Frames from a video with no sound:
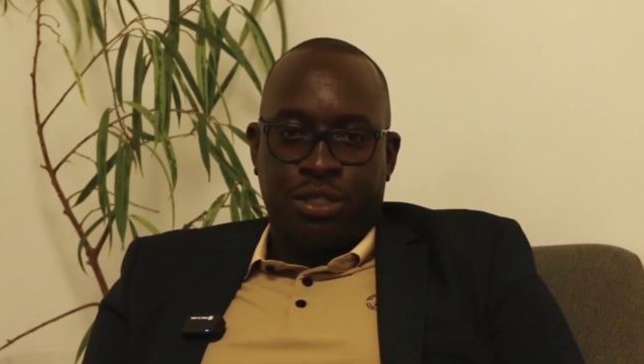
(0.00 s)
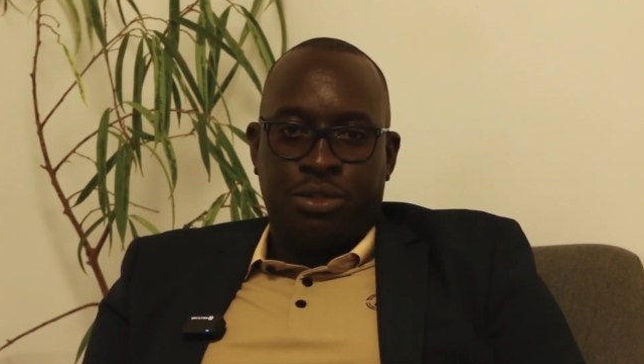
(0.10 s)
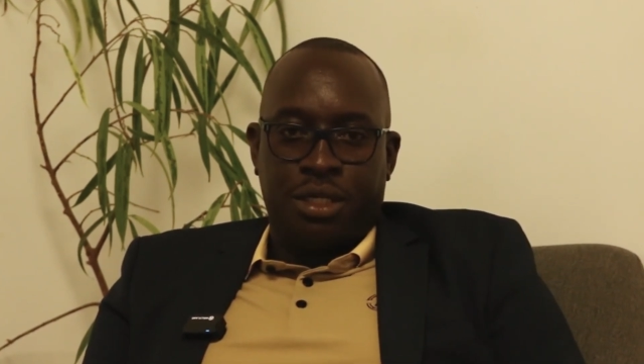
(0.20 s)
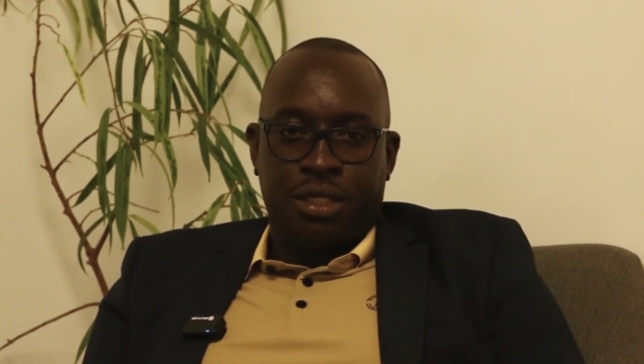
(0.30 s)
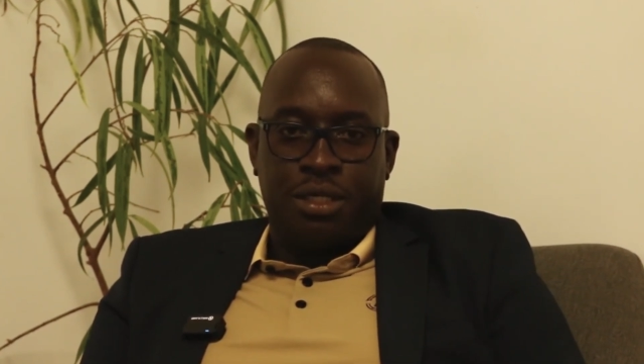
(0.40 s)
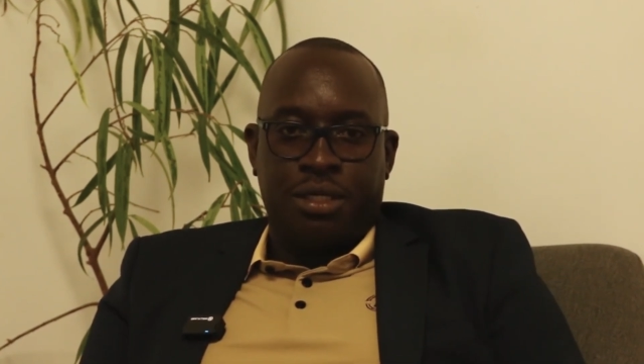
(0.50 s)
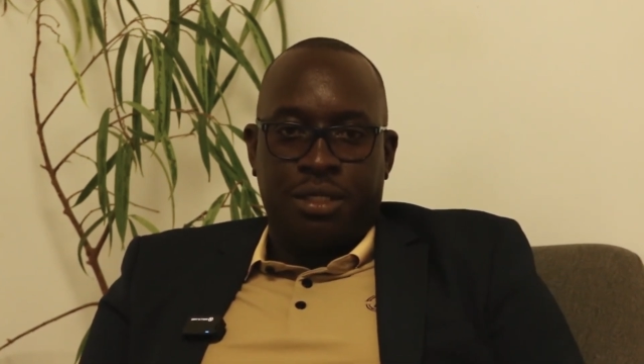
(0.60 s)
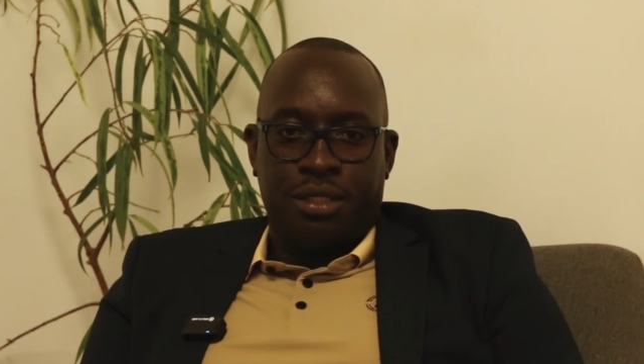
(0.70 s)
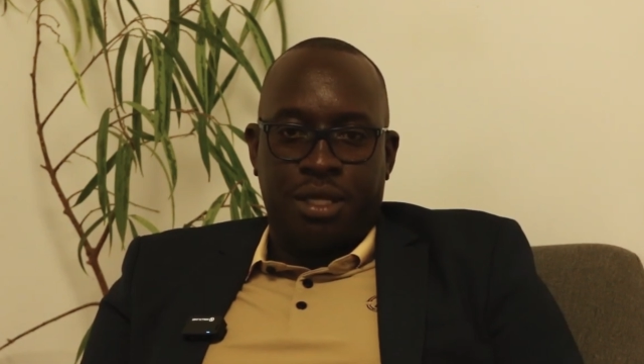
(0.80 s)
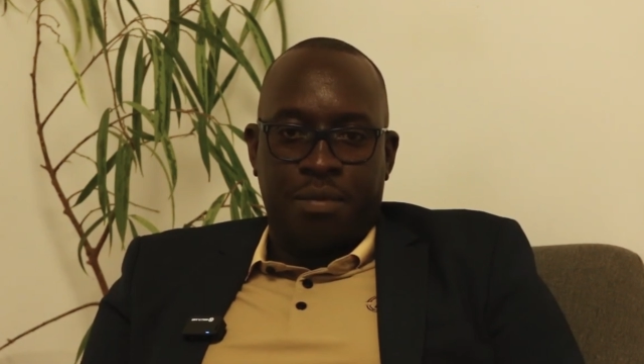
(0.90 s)
actually,
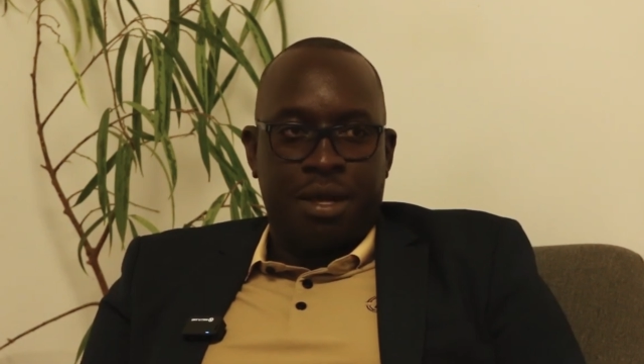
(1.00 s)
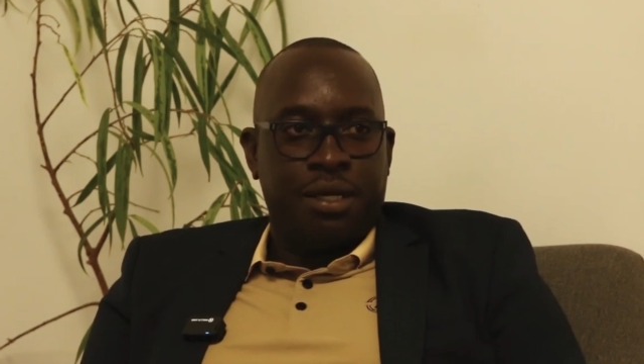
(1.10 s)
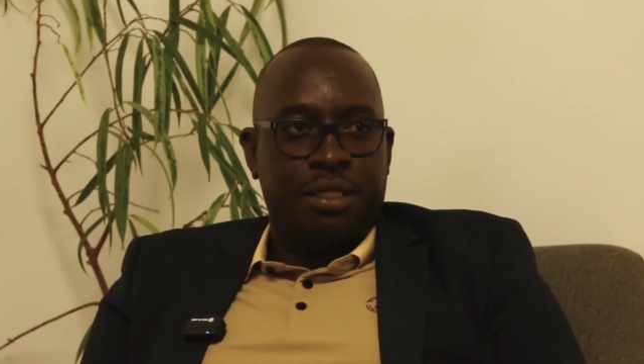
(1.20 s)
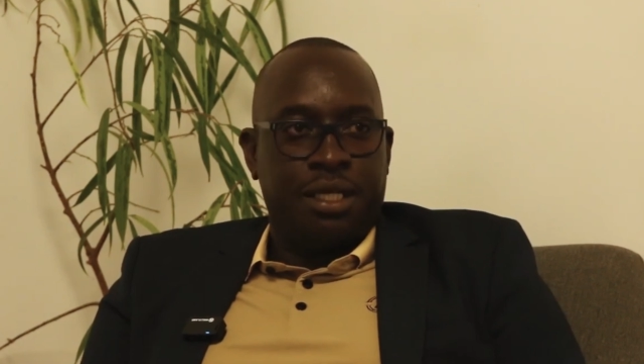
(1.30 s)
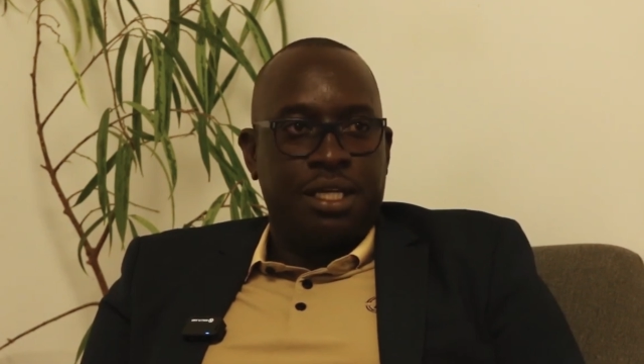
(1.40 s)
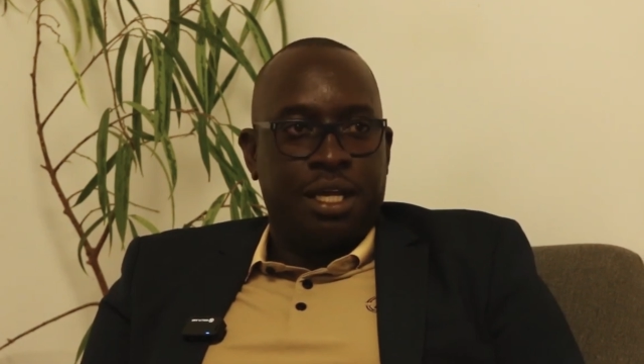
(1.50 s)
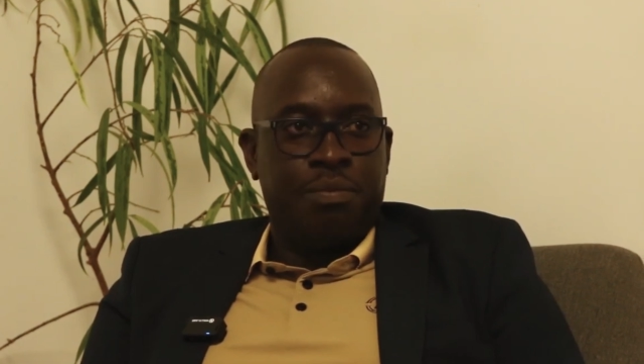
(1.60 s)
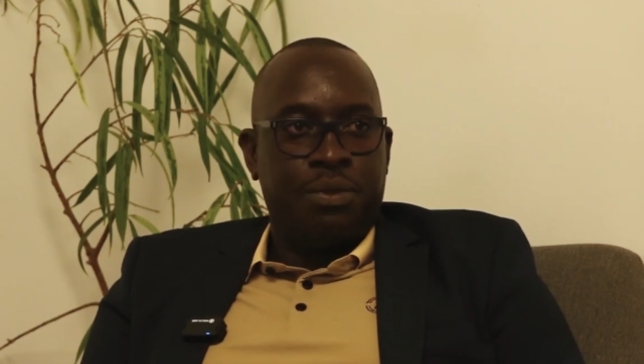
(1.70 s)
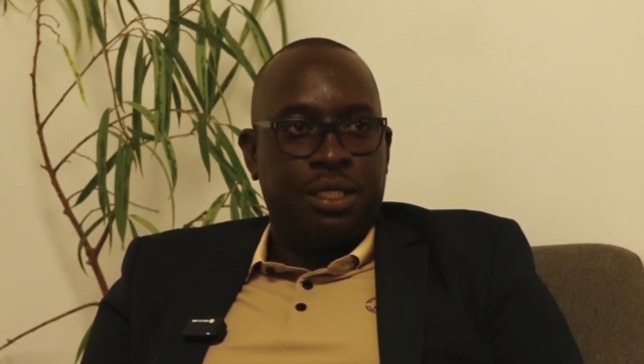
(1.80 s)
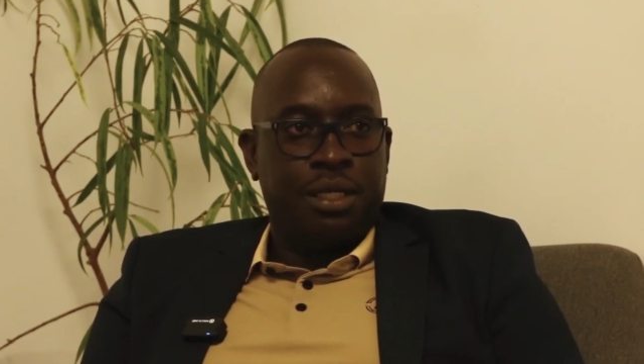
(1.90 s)
the money that I
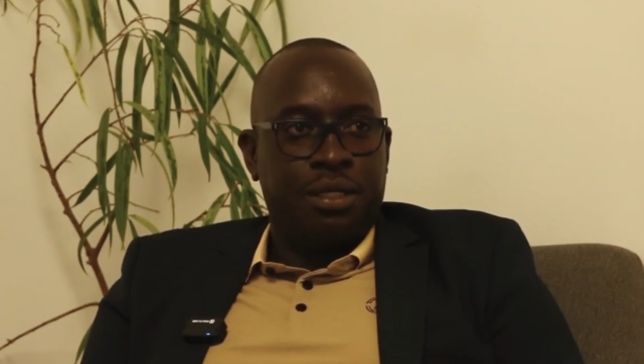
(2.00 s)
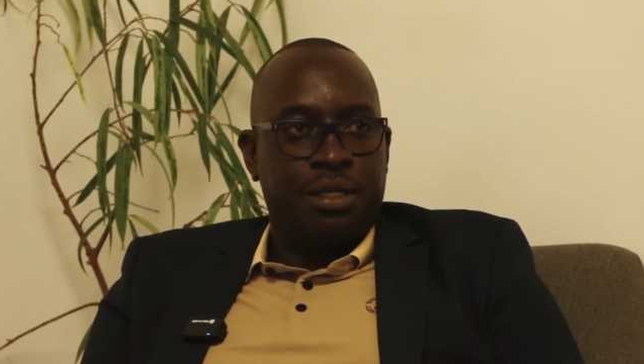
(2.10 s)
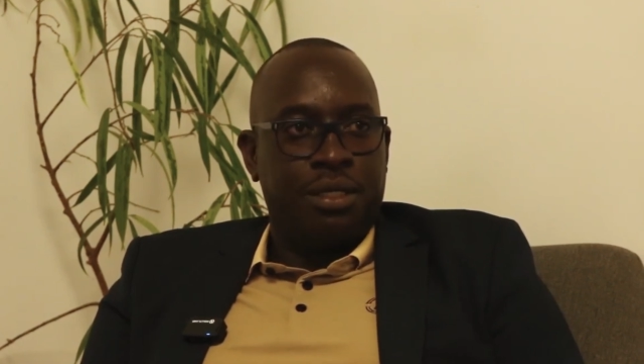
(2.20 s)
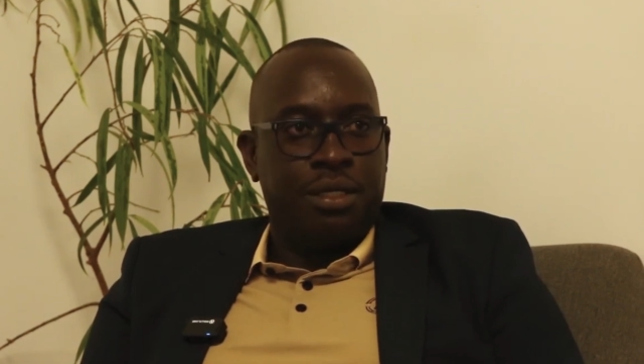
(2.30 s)
had put in.